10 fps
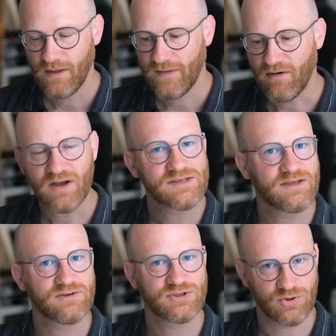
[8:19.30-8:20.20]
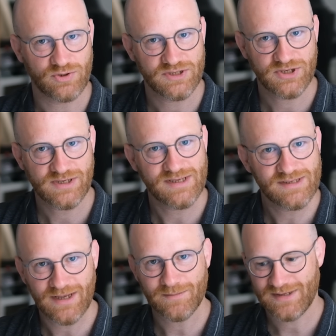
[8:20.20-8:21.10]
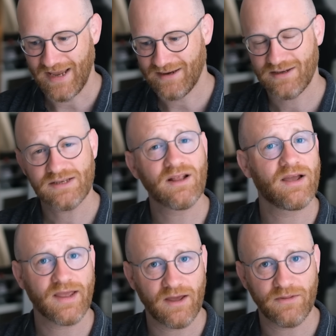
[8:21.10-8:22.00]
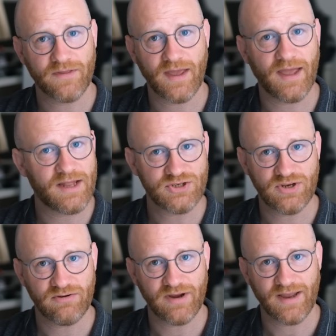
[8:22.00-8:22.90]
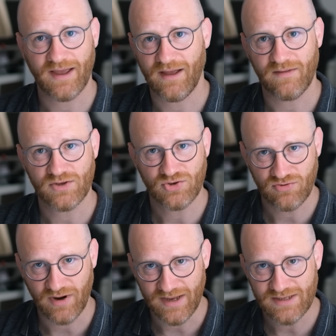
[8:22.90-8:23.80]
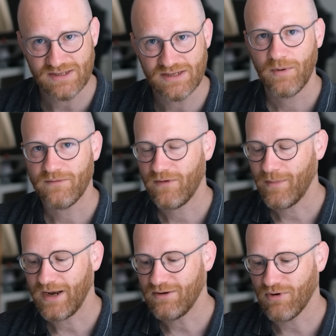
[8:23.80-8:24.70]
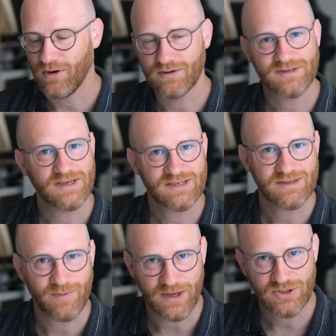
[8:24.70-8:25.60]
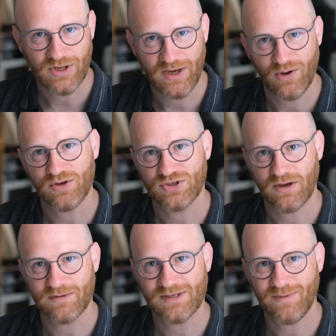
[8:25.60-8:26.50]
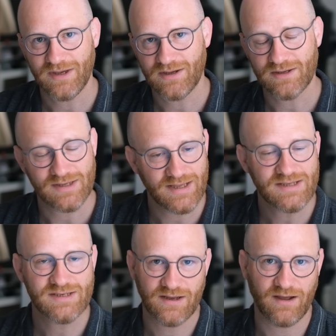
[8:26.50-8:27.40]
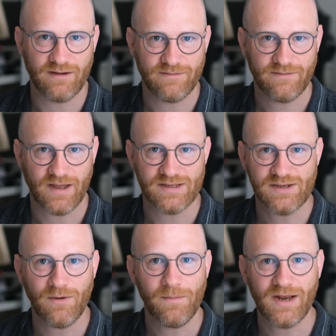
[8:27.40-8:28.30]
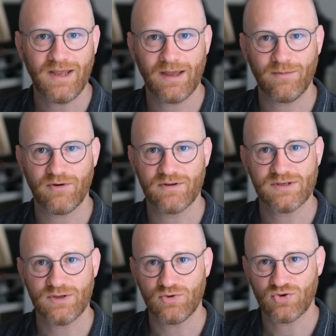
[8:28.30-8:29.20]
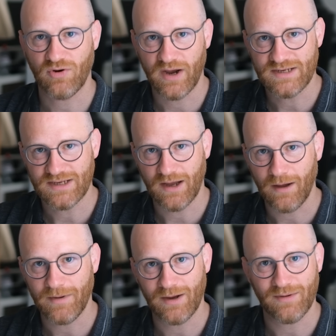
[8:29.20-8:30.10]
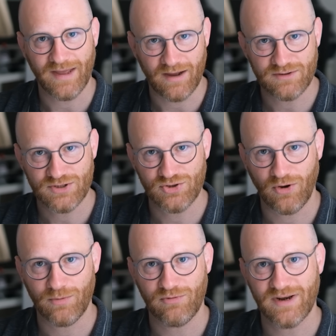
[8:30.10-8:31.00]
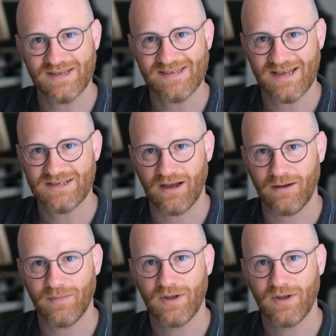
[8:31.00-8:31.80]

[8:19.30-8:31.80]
There are still shortages in some sectors like healthcare, engineering, and trades, but for many roles, especially non-German speakers, it's tough. And so many immigrants who try to come here without a job already set up,